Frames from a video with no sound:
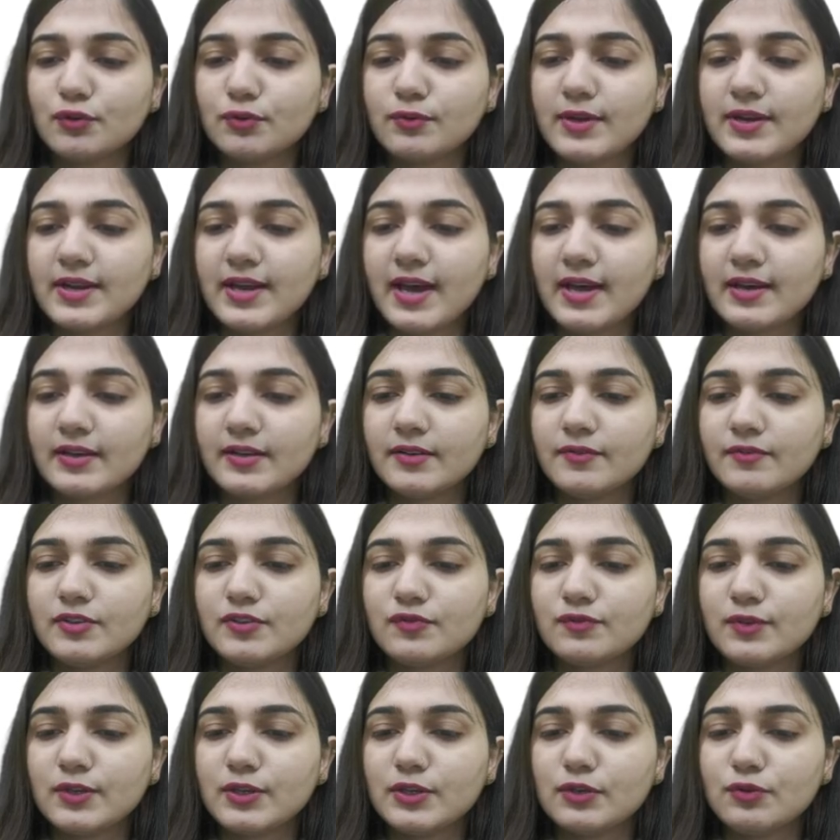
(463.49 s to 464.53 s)
O2 and argon,
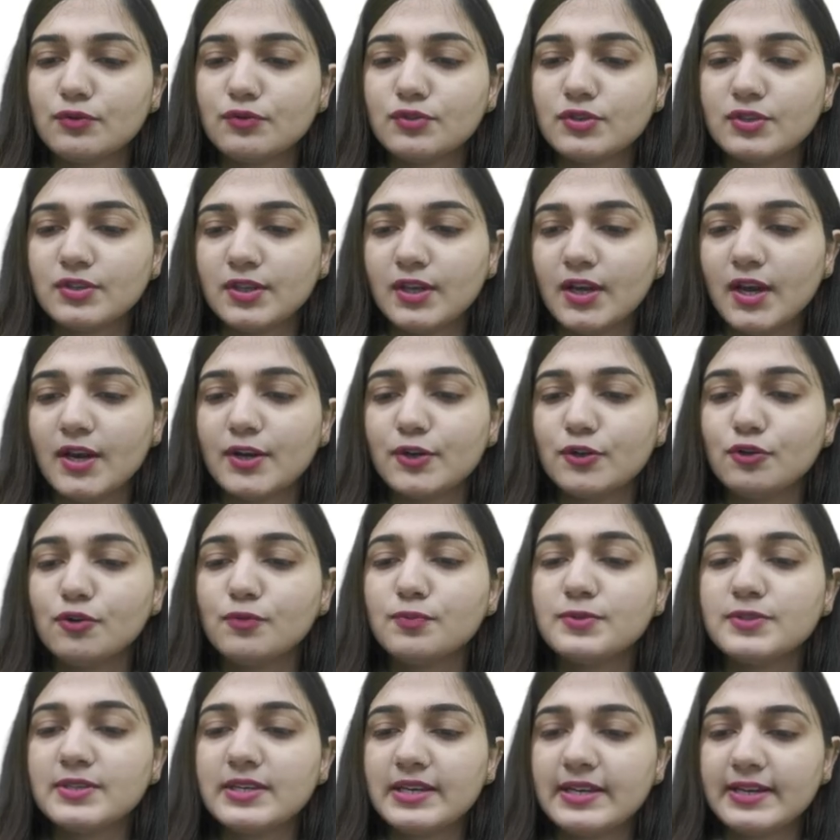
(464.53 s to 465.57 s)
which were used in the
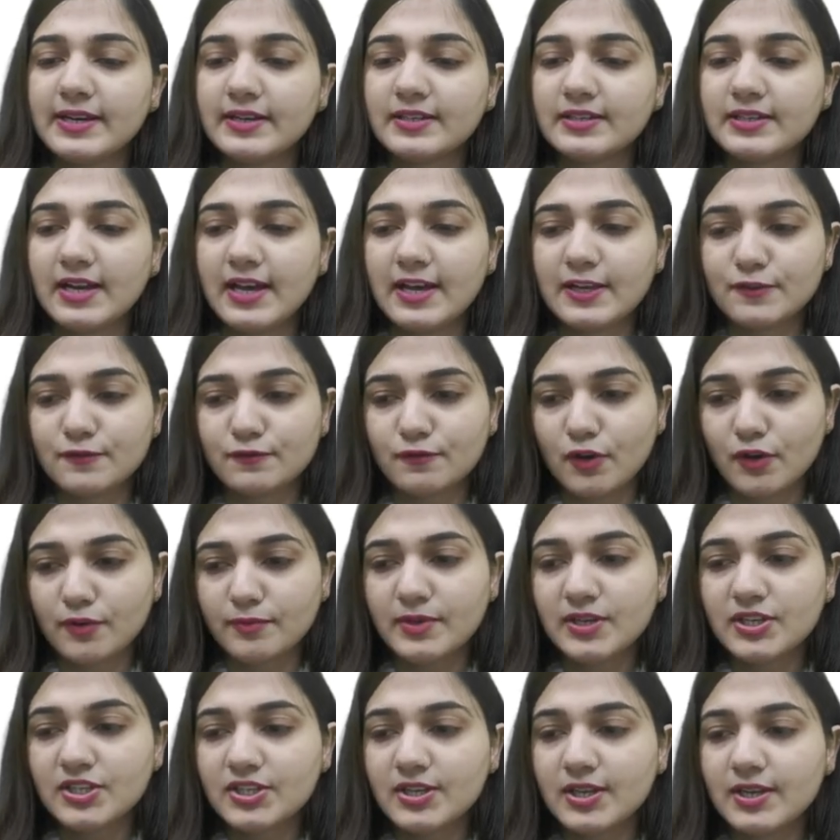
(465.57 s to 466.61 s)
undoped silicate glass
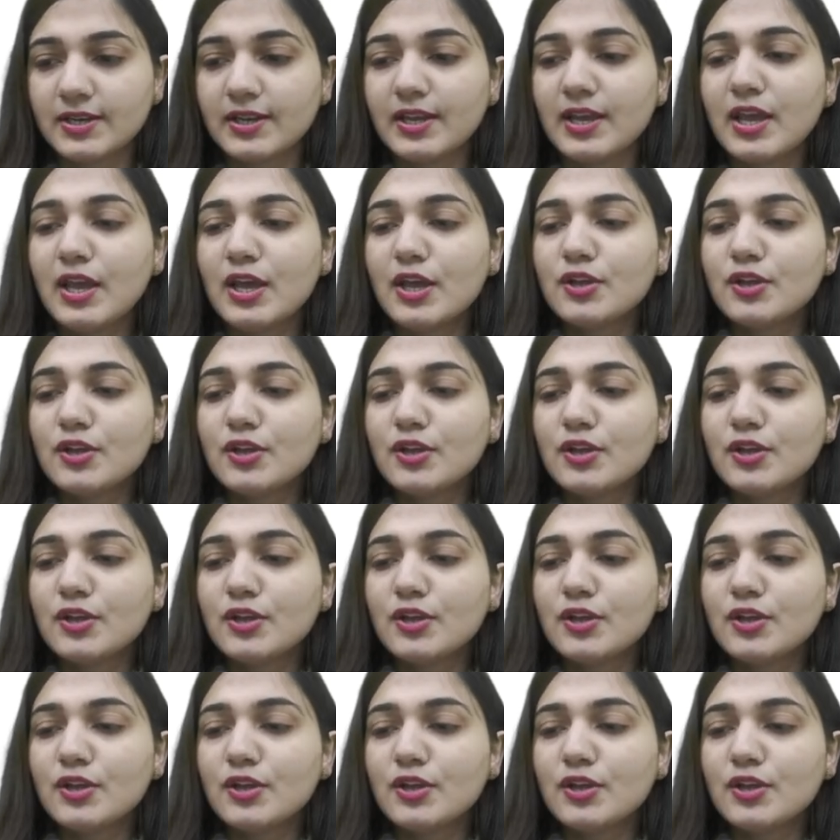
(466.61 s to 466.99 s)
formation.